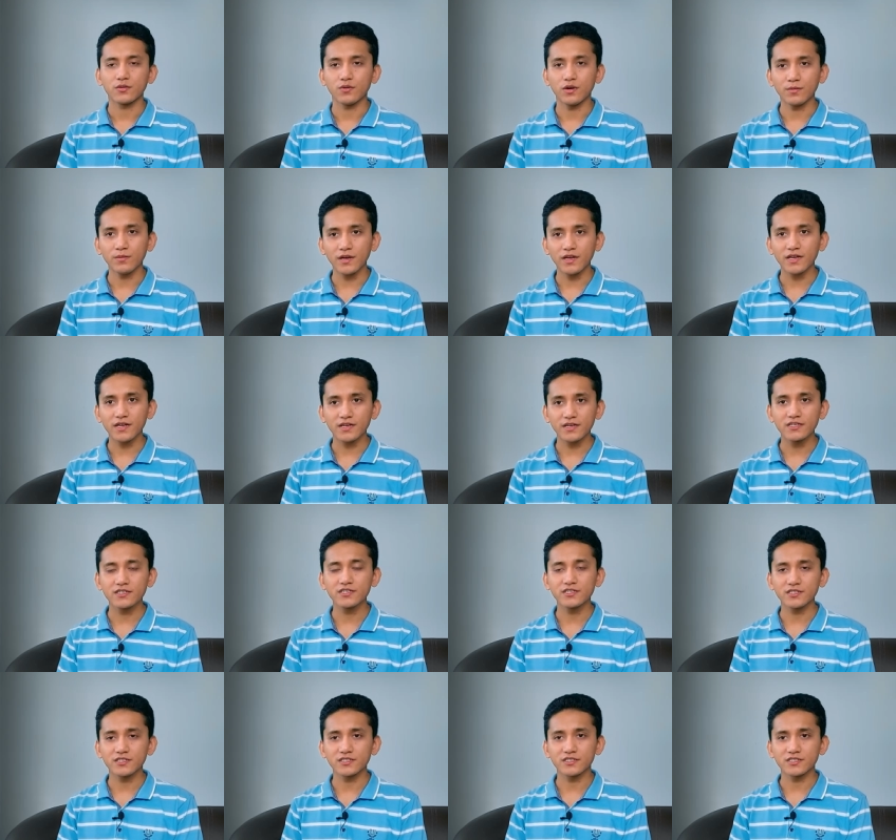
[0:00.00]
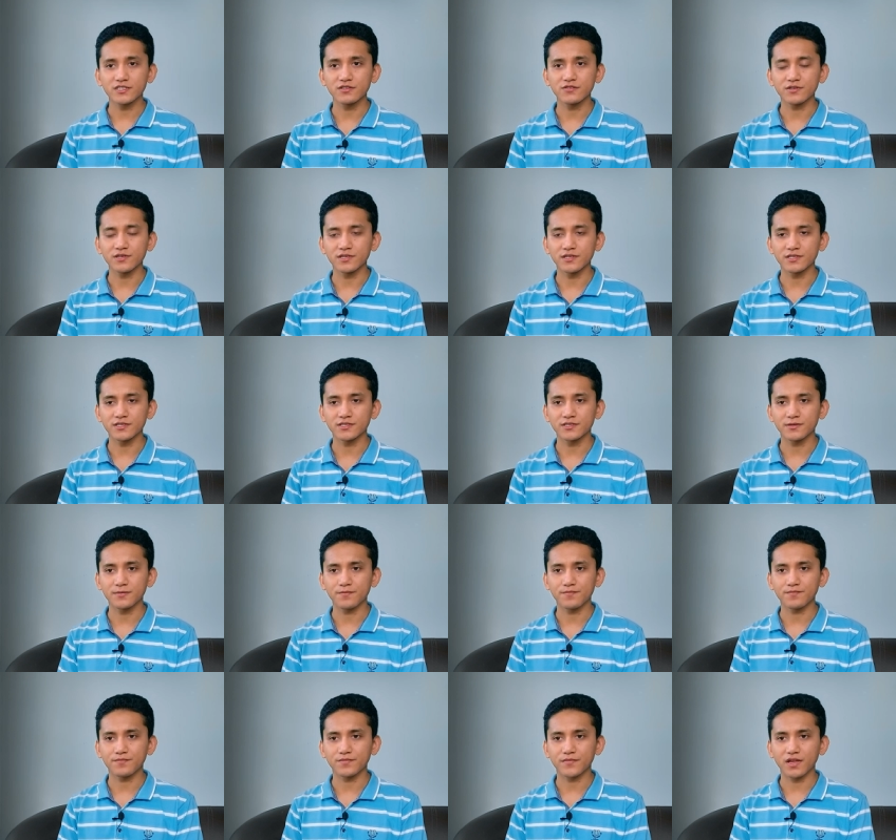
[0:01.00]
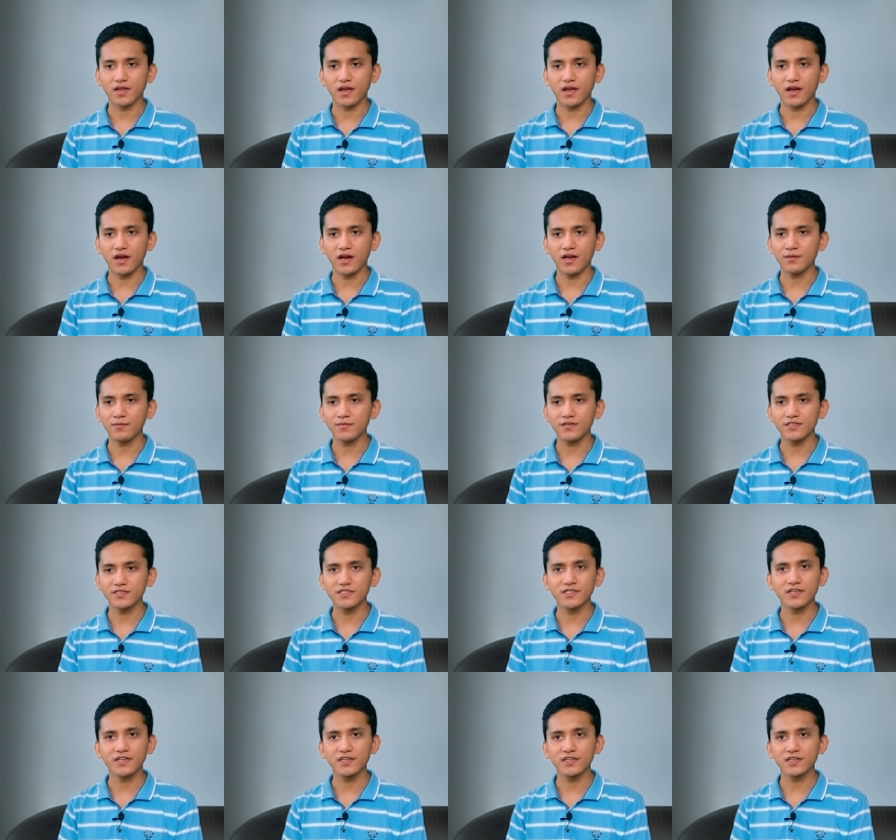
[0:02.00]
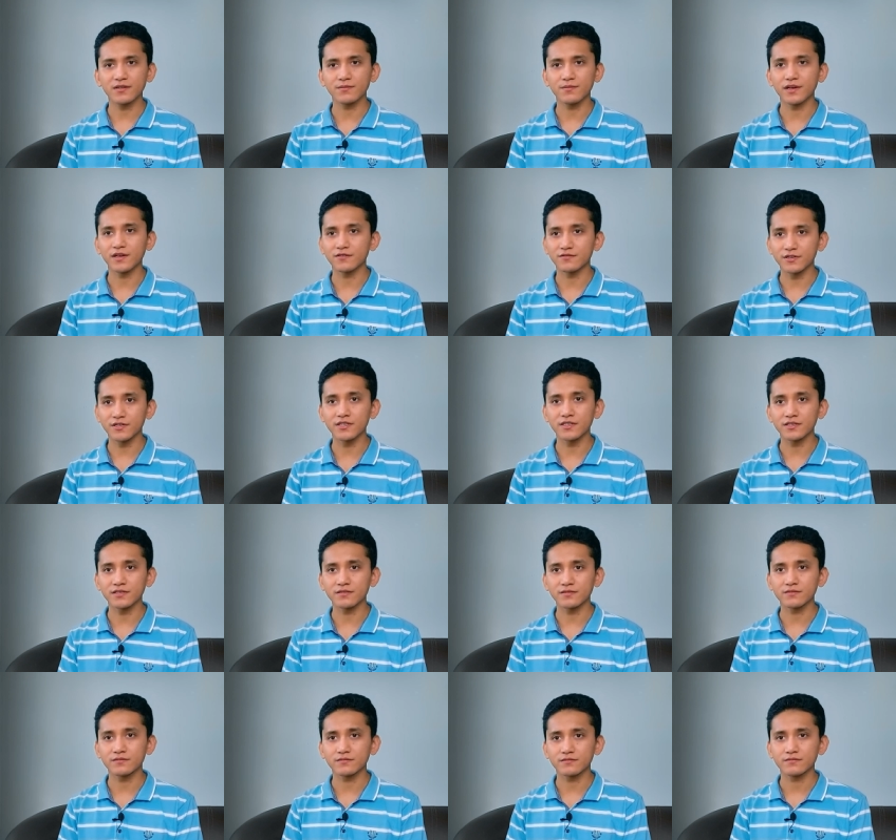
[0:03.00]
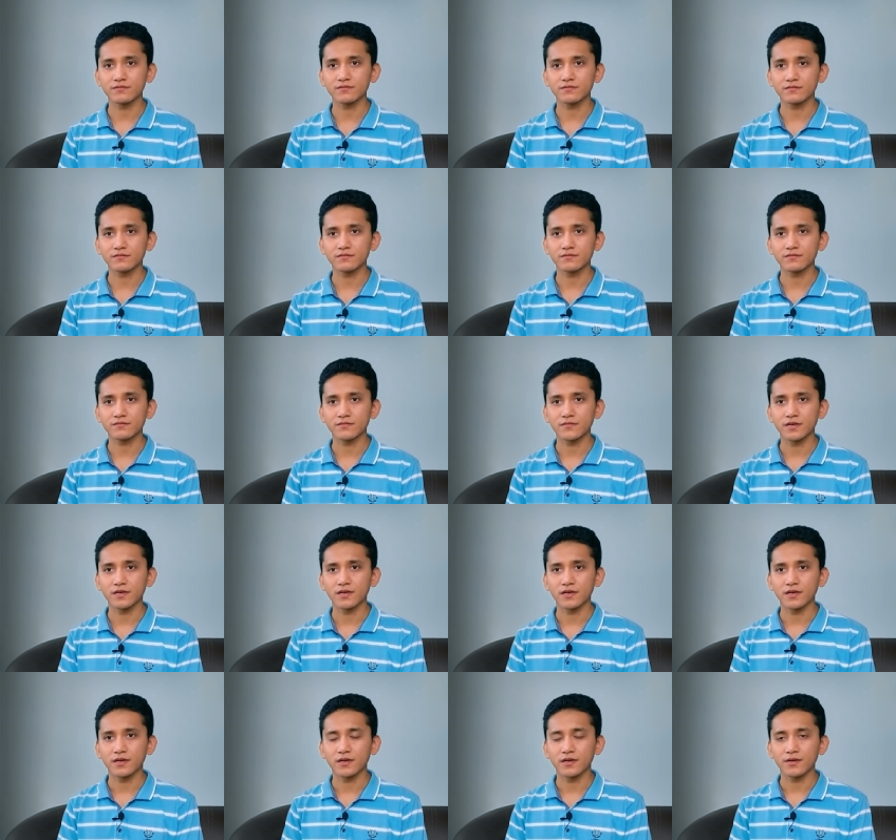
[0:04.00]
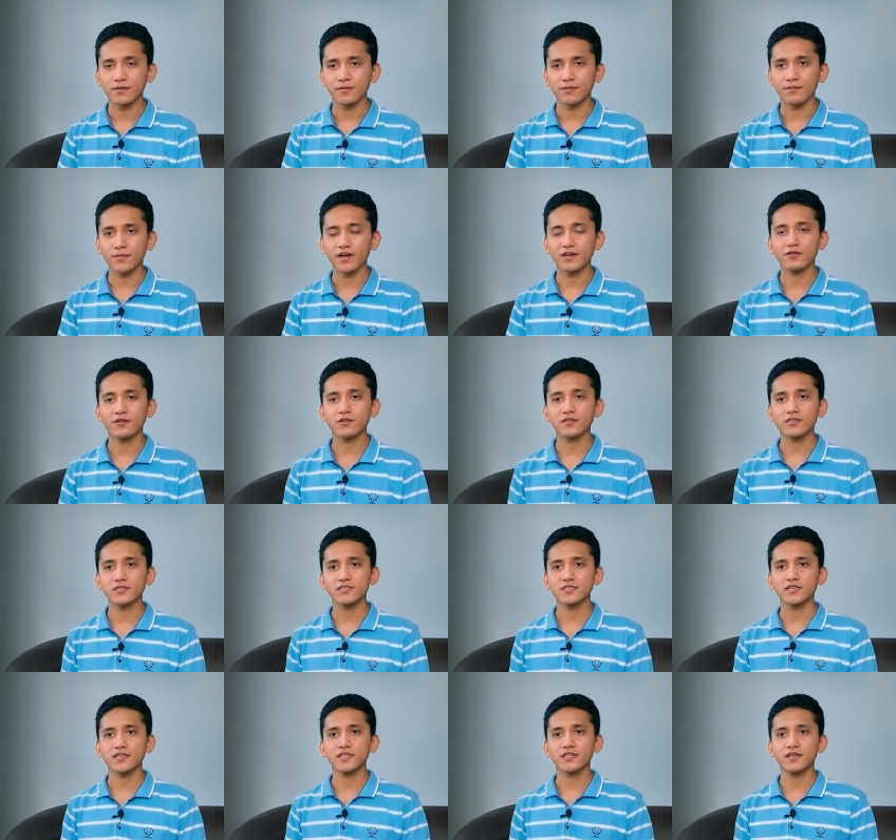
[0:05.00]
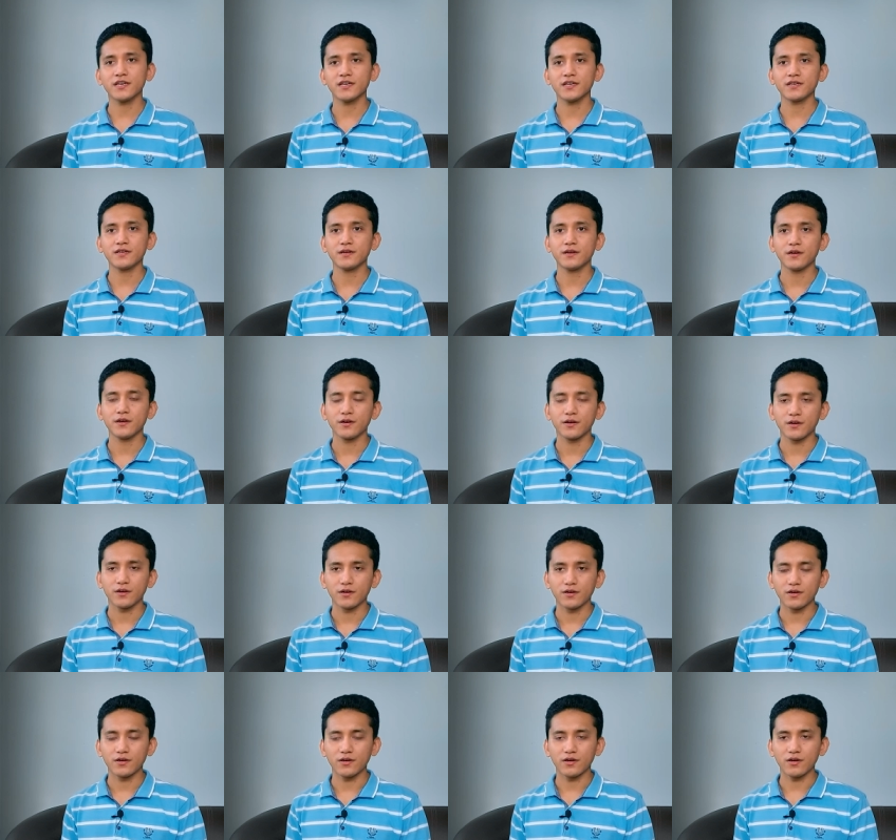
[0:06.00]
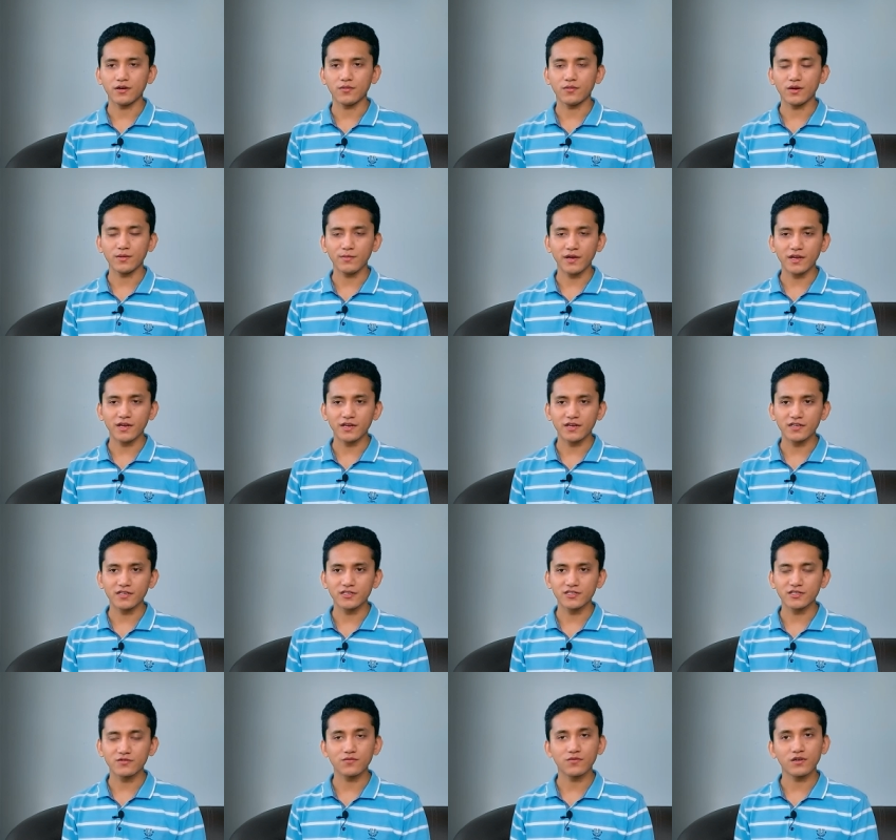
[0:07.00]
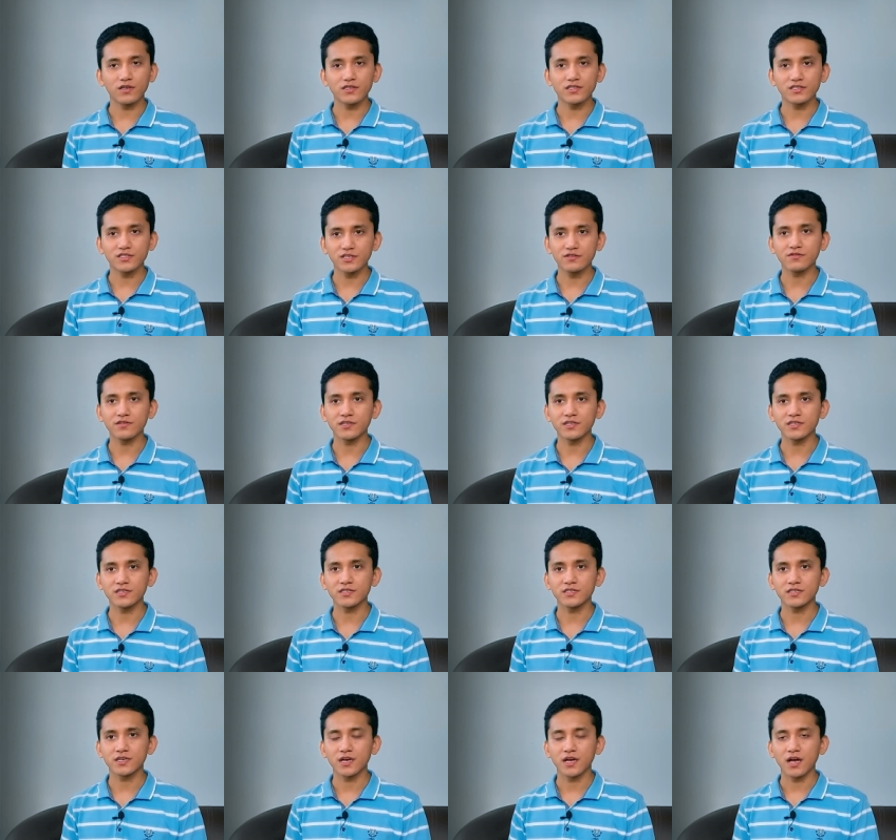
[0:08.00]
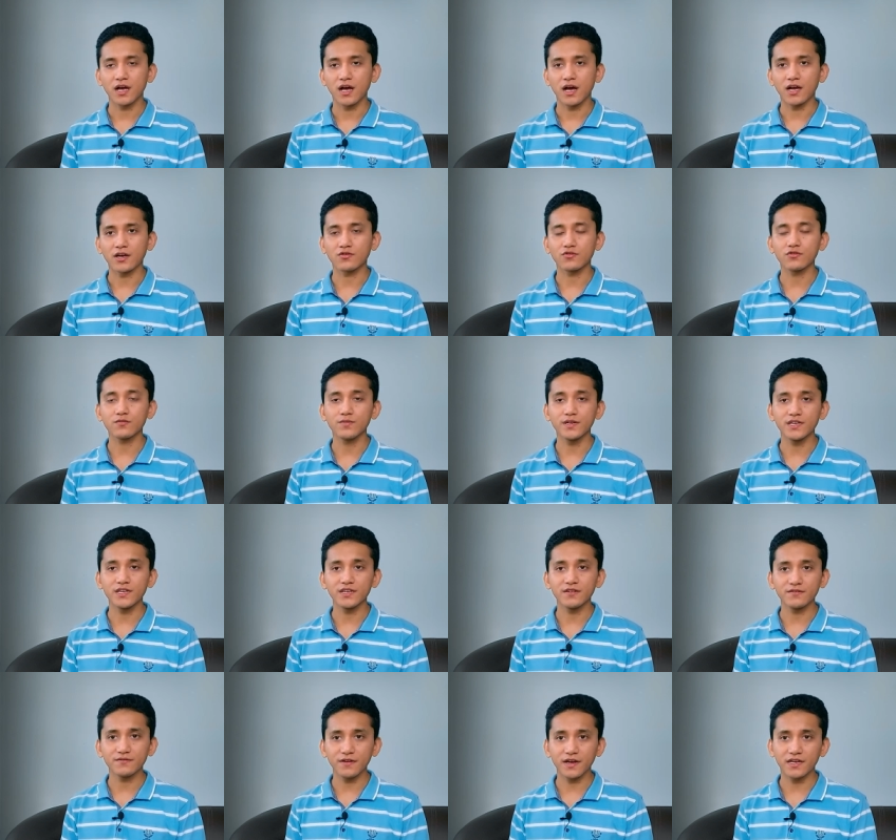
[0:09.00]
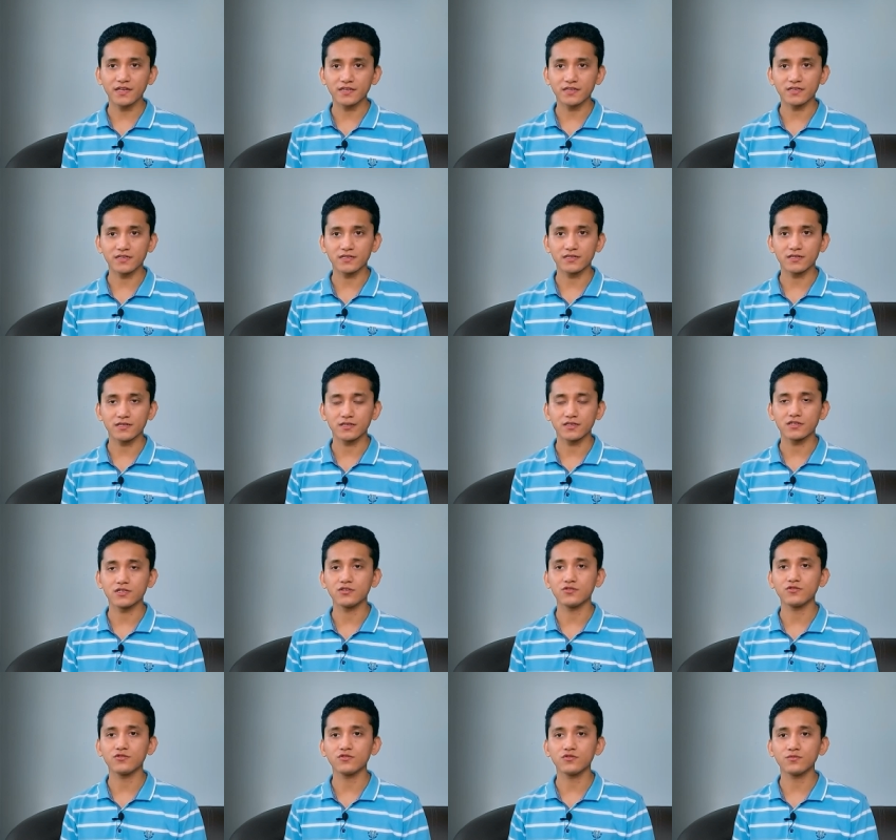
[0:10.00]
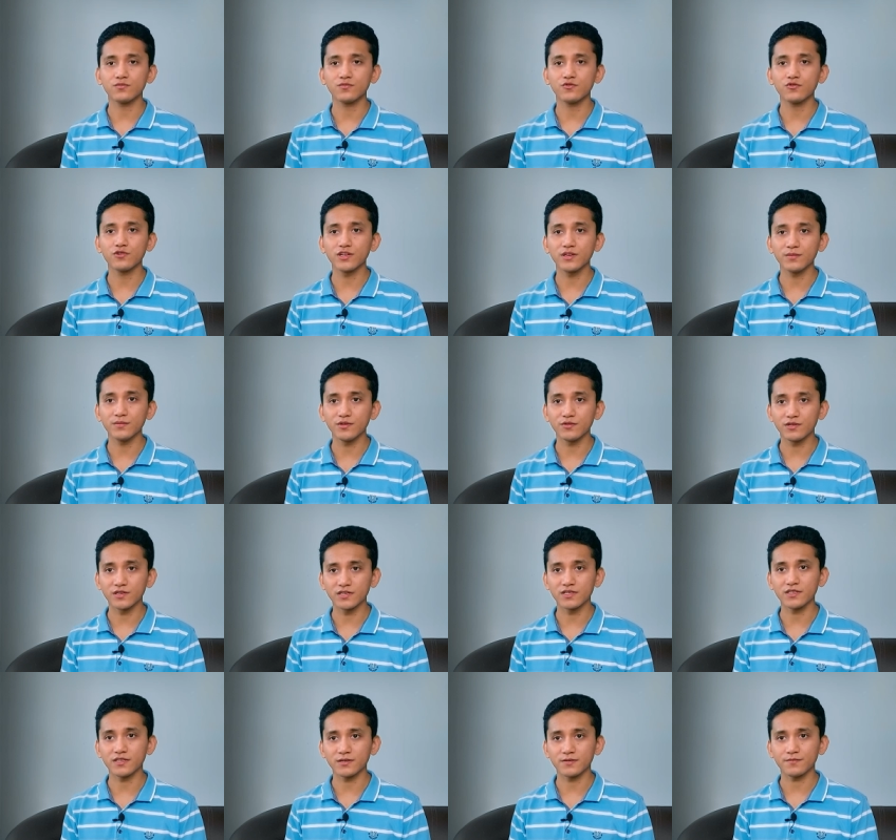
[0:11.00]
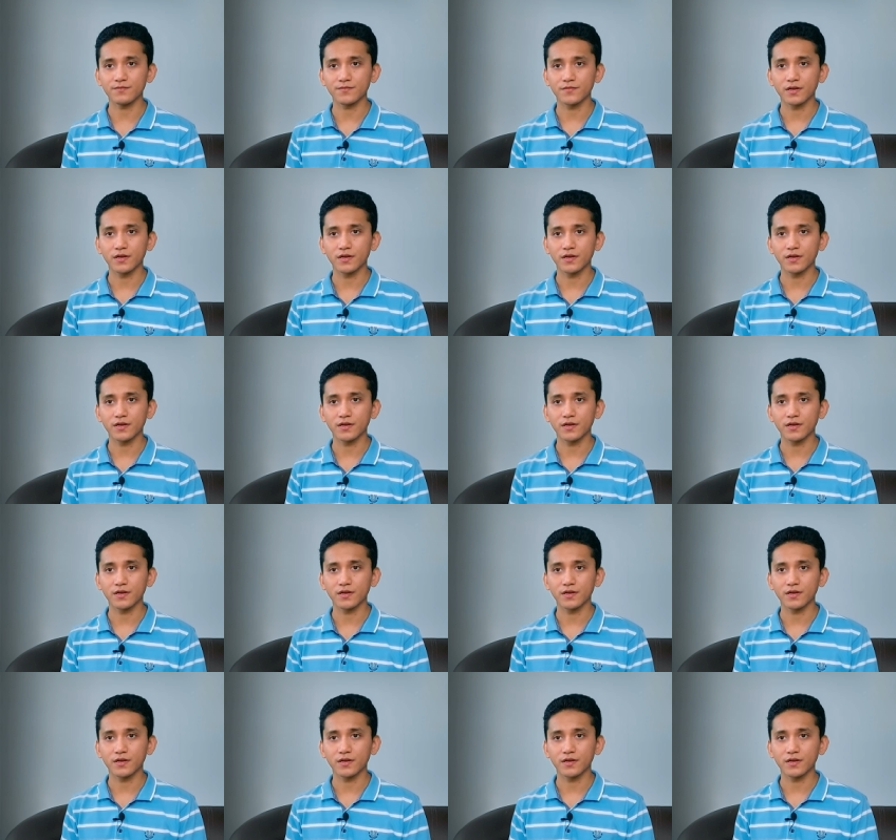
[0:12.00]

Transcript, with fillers: When my condition is serious, I am basically bedridden. My doctor said that uh, when my condition was serious, I could be infected due to poor immunity,